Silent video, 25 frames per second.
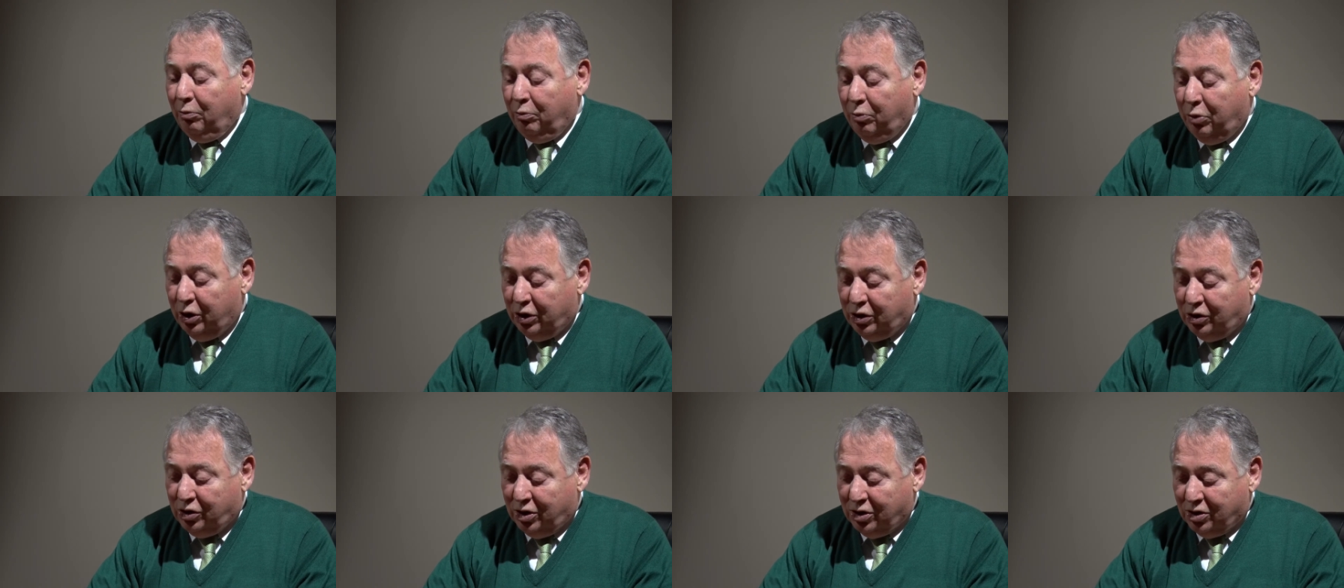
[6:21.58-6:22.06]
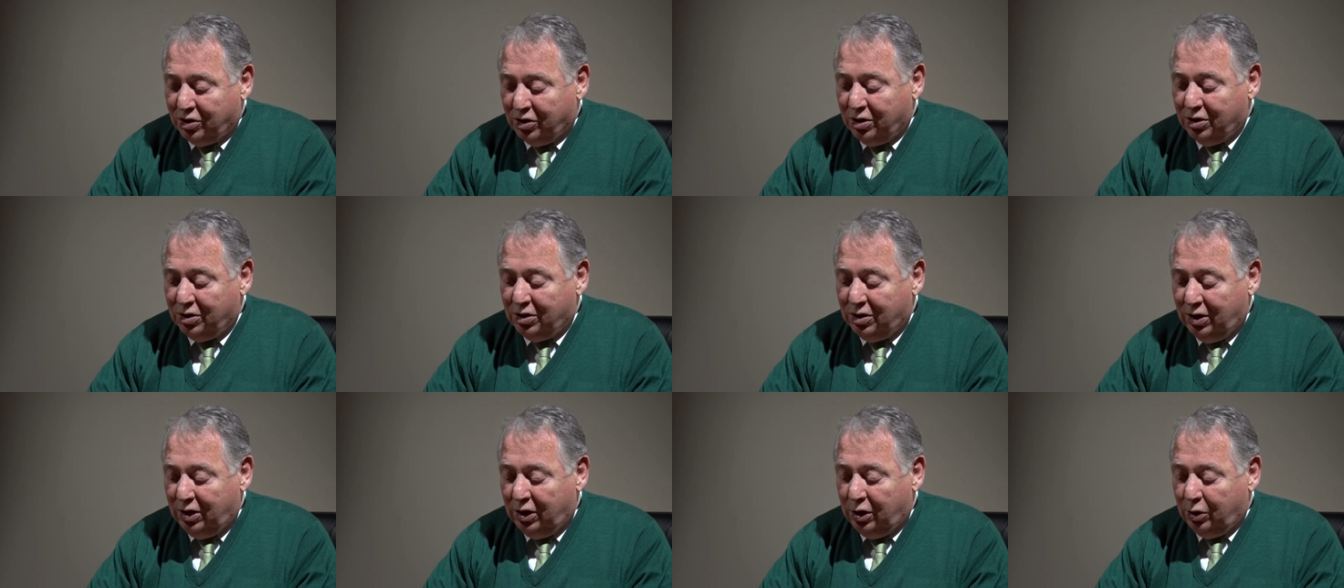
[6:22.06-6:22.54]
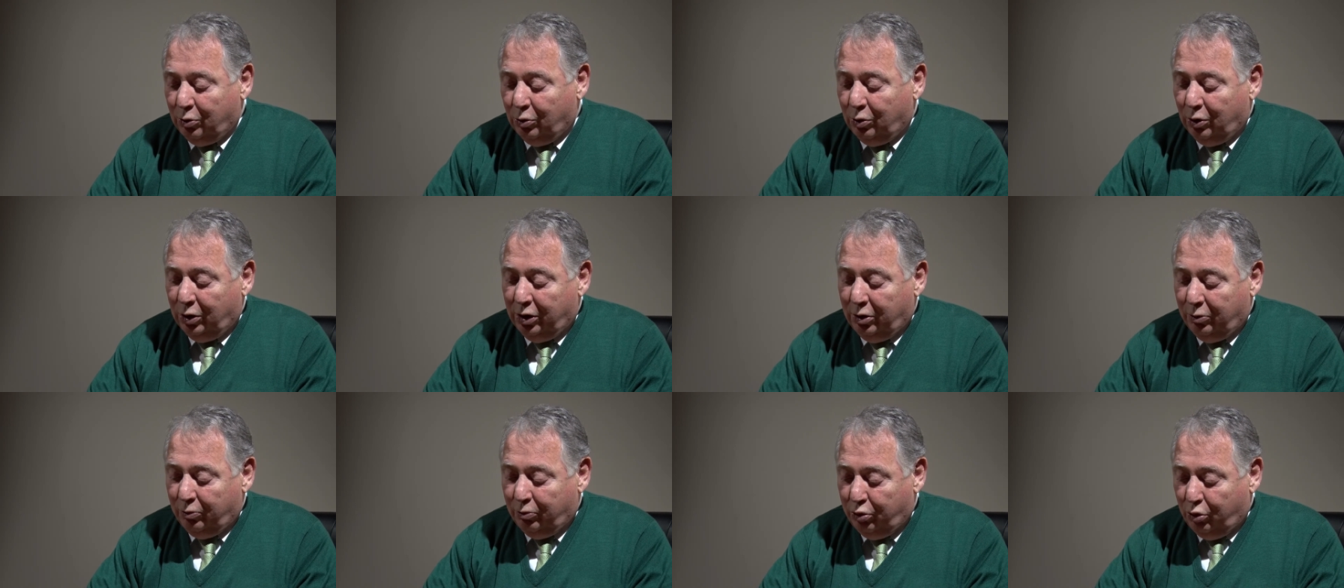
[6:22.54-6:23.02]
But just as
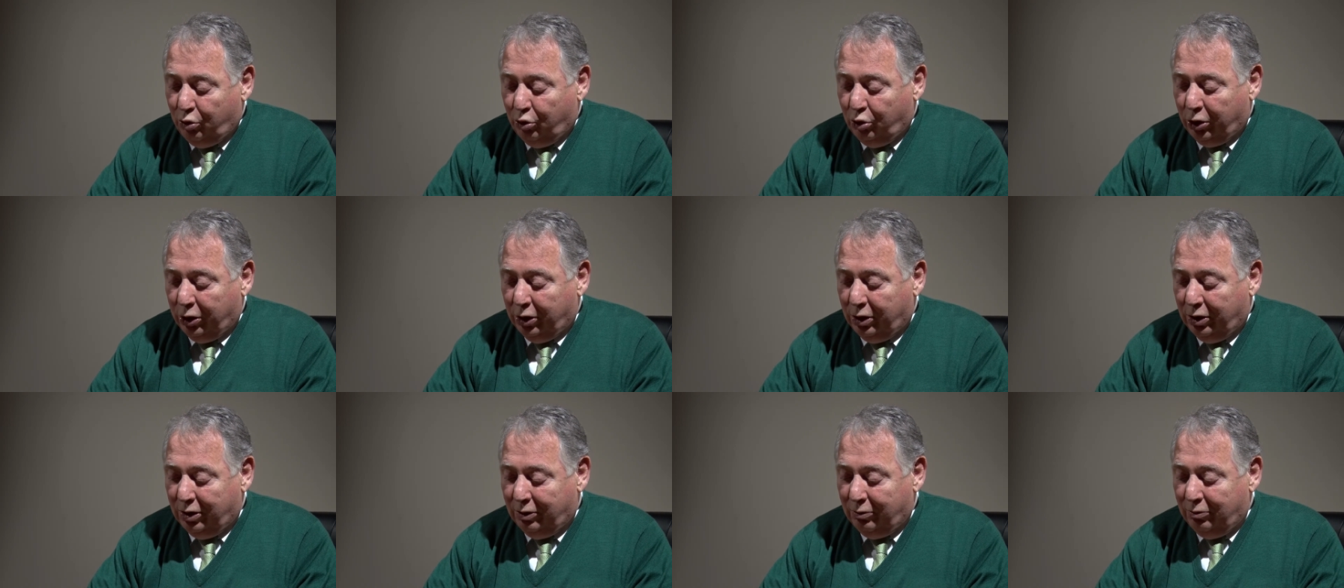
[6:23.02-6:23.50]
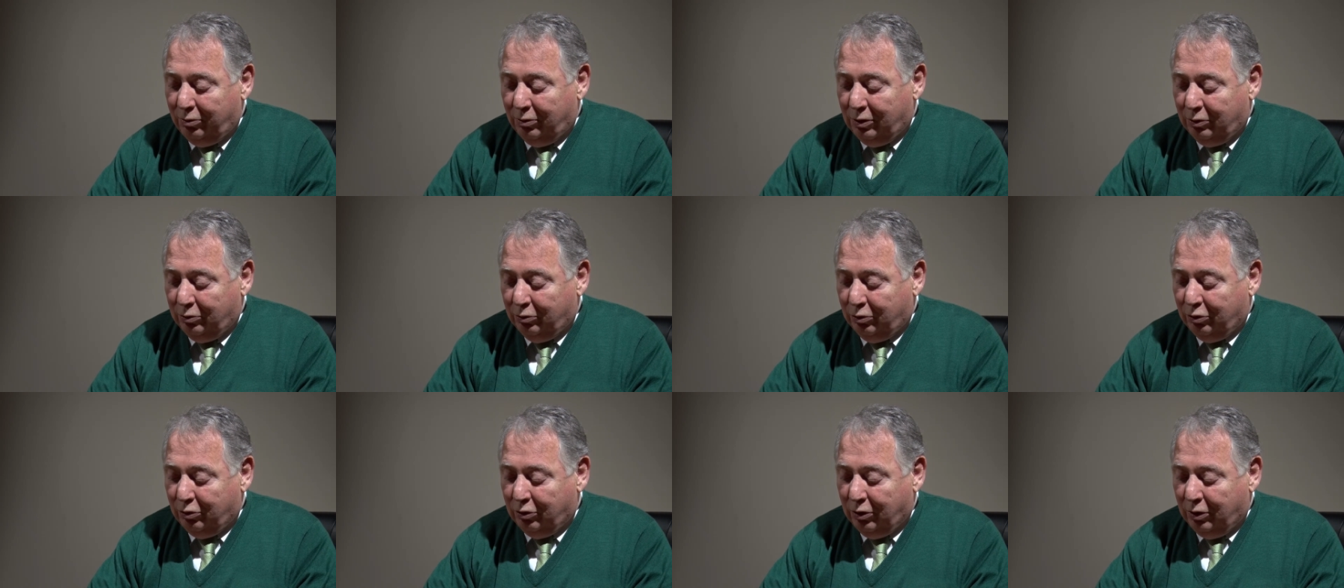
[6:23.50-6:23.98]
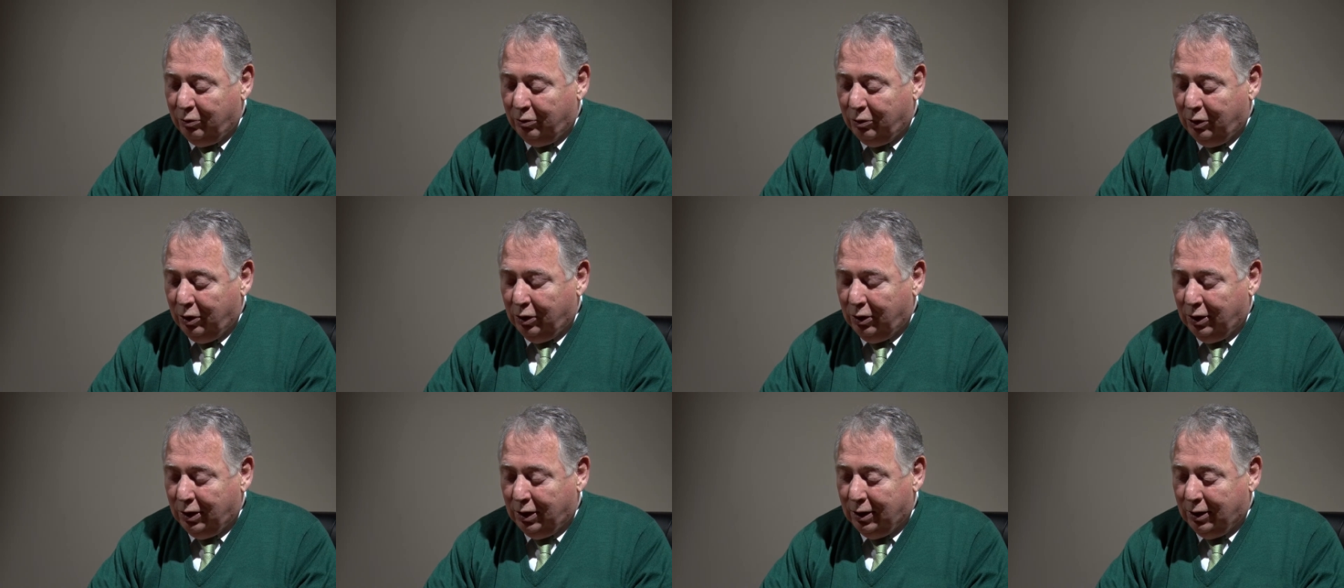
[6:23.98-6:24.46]
equally important, and
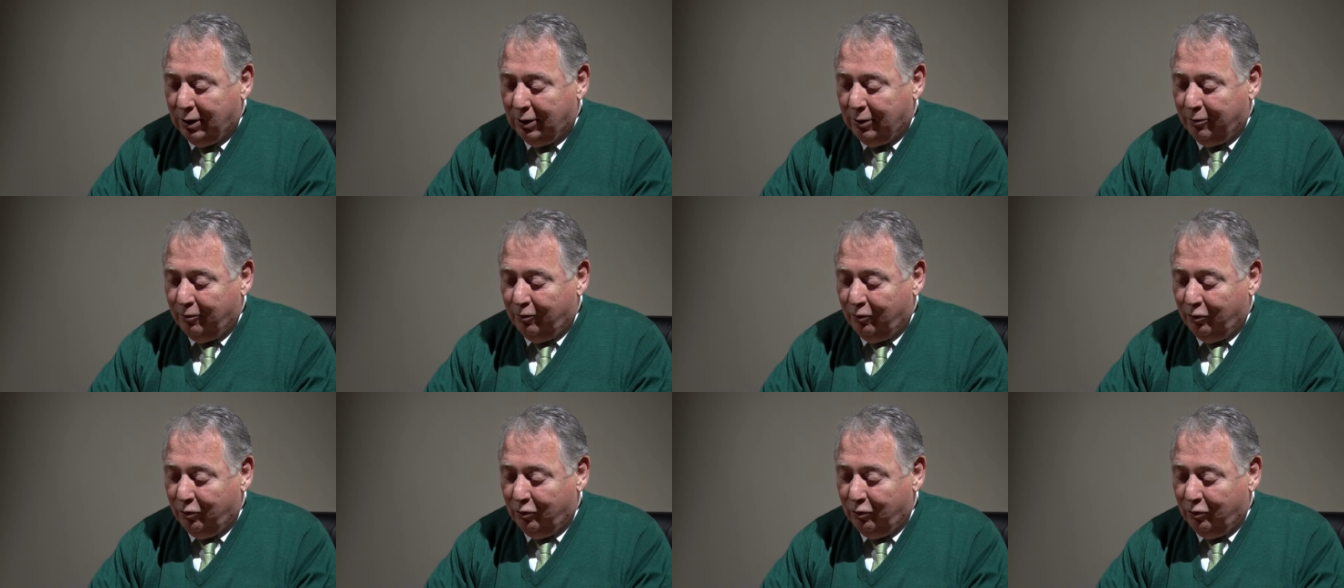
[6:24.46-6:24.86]
uh,